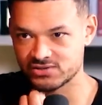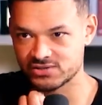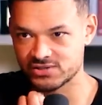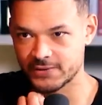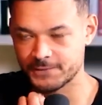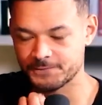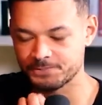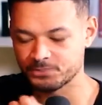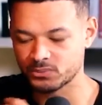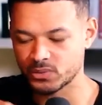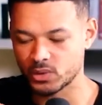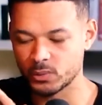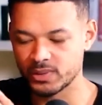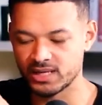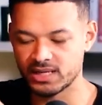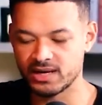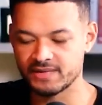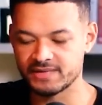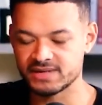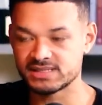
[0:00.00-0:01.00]
So we
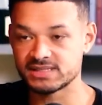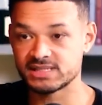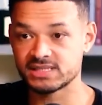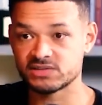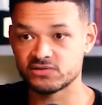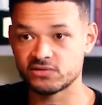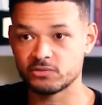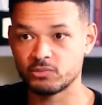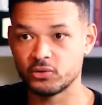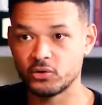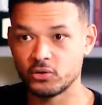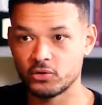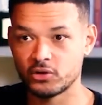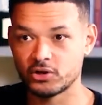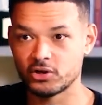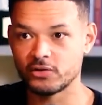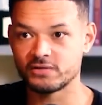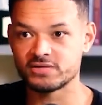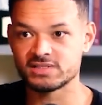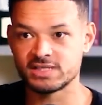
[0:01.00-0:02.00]
learn these things from porn,
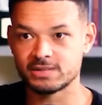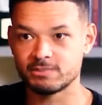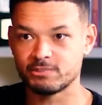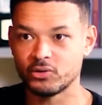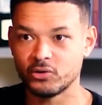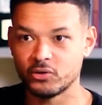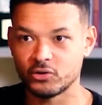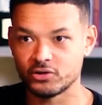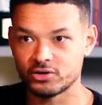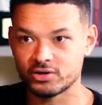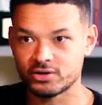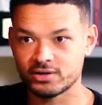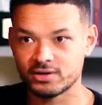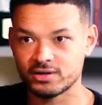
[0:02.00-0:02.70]
and obviously in porn,